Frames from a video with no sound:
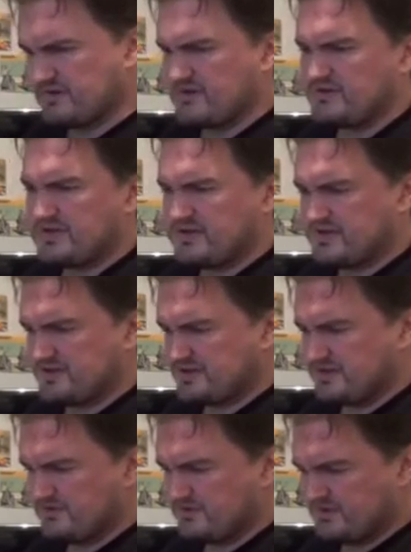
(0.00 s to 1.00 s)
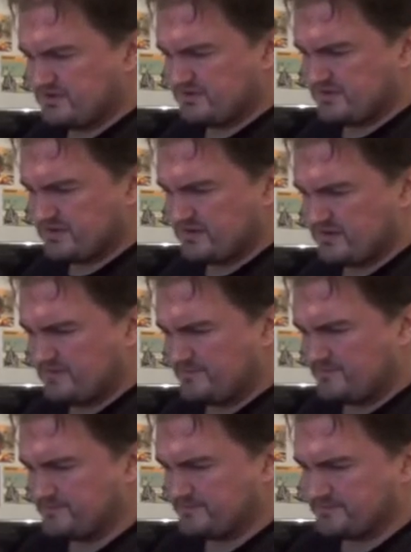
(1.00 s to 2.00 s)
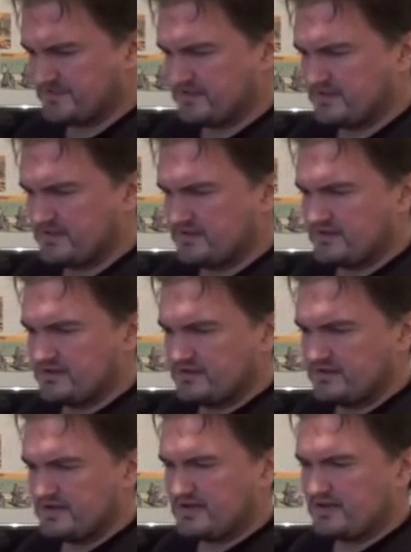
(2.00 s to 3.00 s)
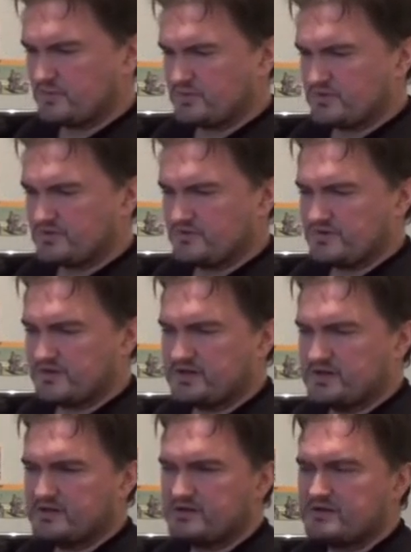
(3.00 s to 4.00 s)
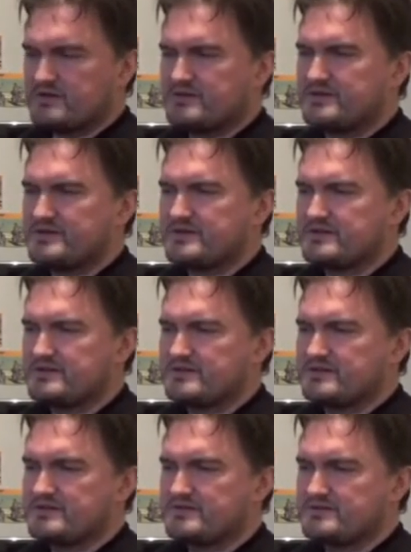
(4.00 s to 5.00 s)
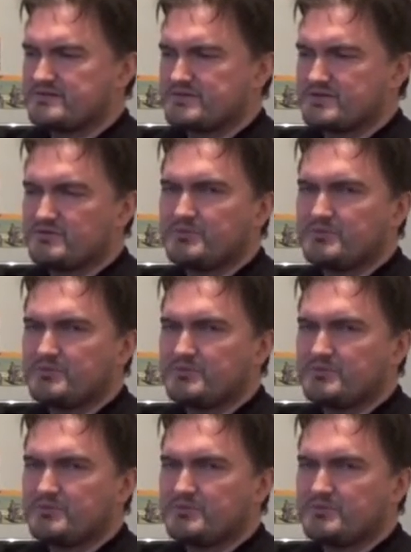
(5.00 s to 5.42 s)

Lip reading: Oh yeah, that's the original fucking artwork for the original